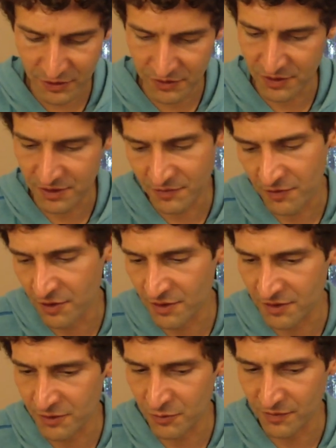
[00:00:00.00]
just as far
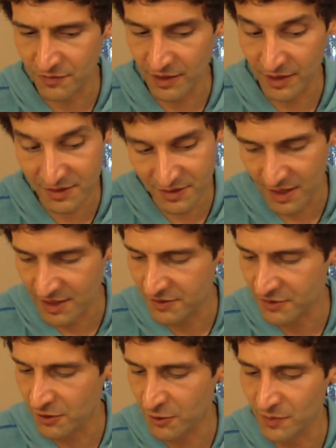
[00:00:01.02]
as sort of like
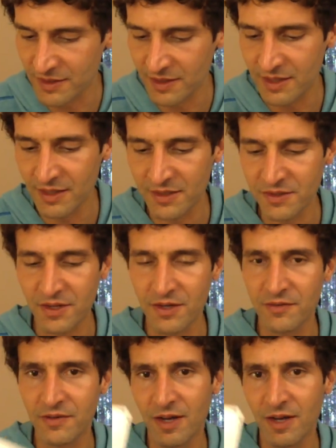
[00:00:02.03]
signs go, we did get a Sun of